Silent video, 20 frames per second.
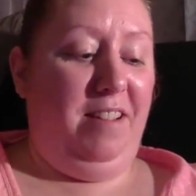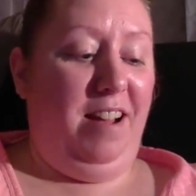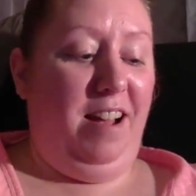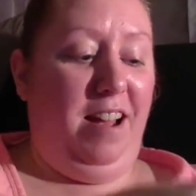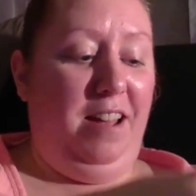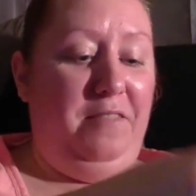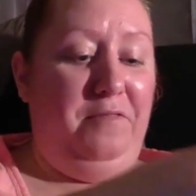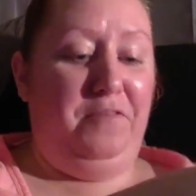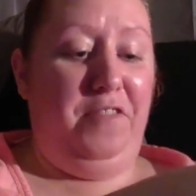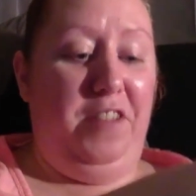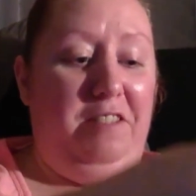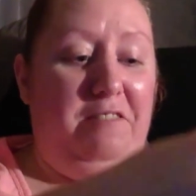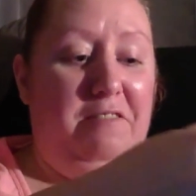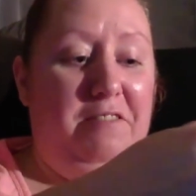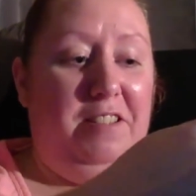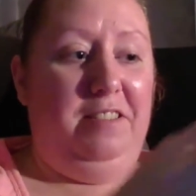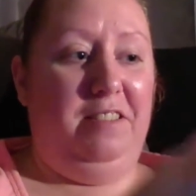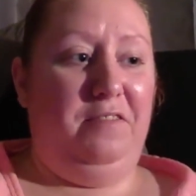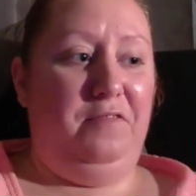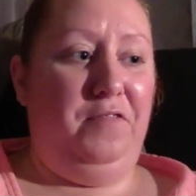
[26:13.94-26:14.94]
I
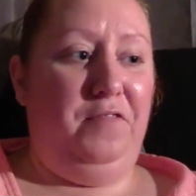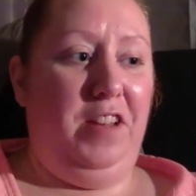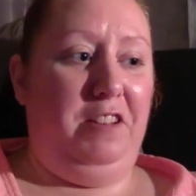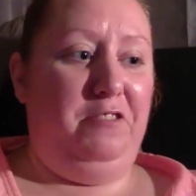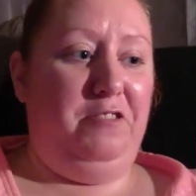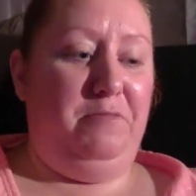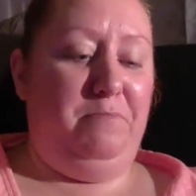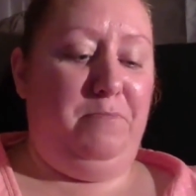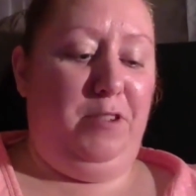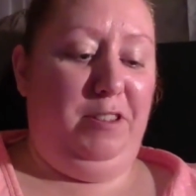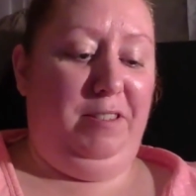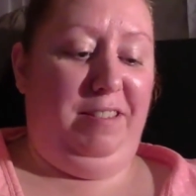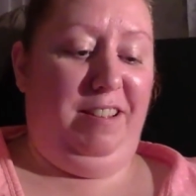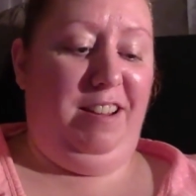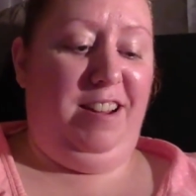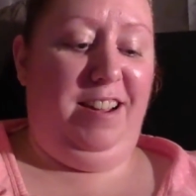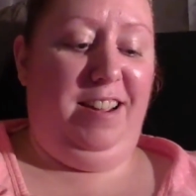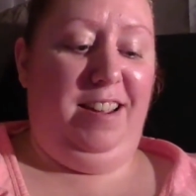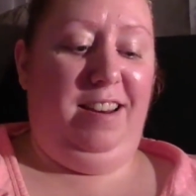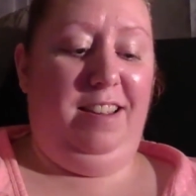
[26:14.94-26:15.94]
found them
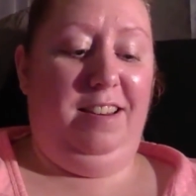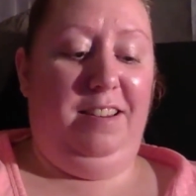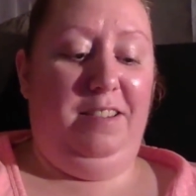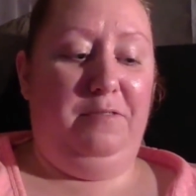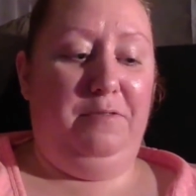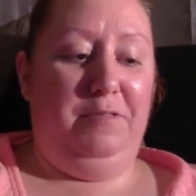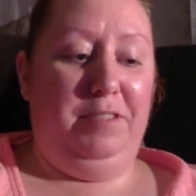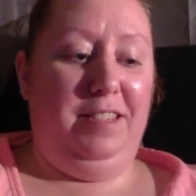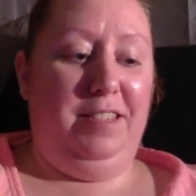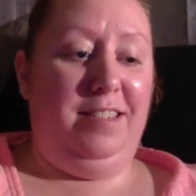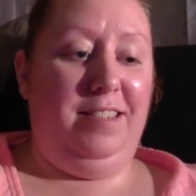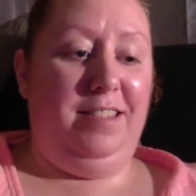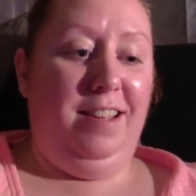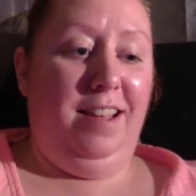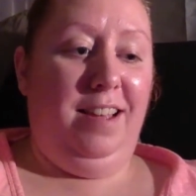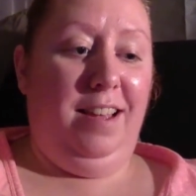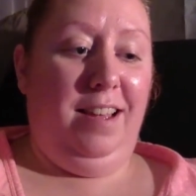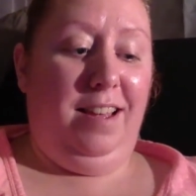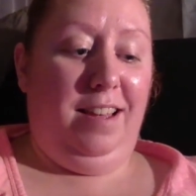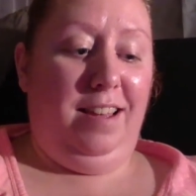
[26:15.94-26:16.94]
online, and it was
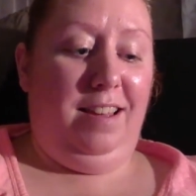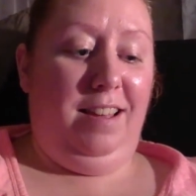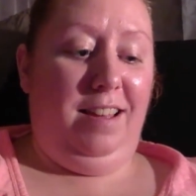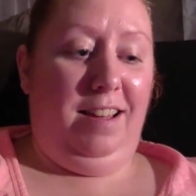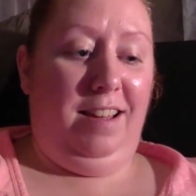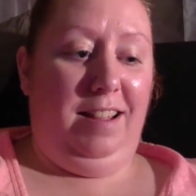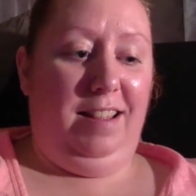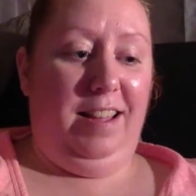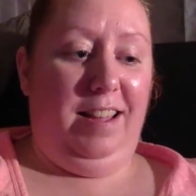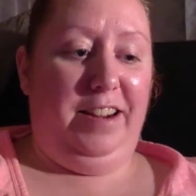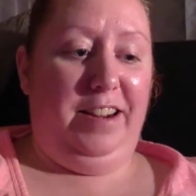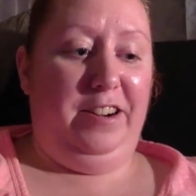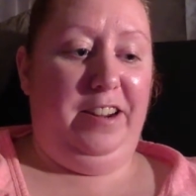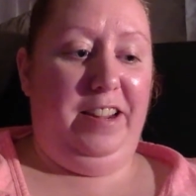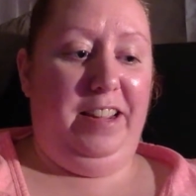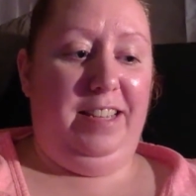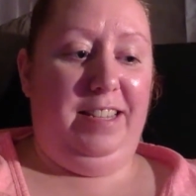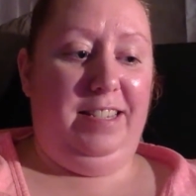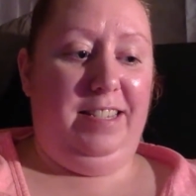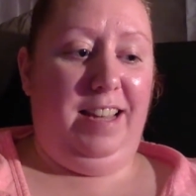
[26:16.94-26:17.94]

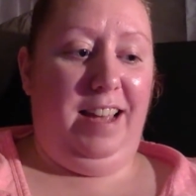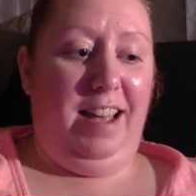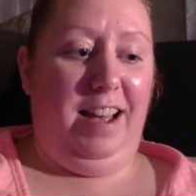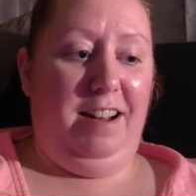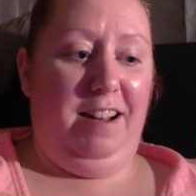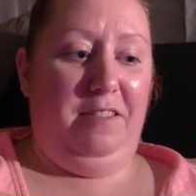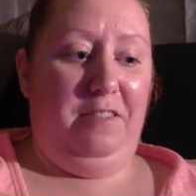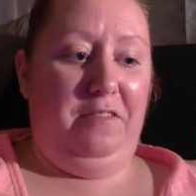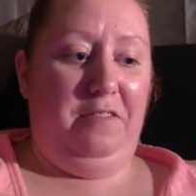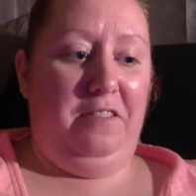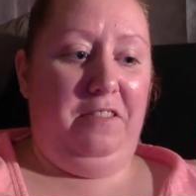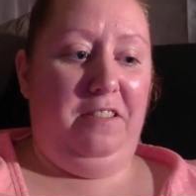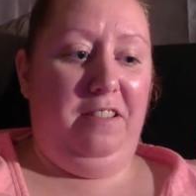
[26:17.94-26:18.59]
hilarious at how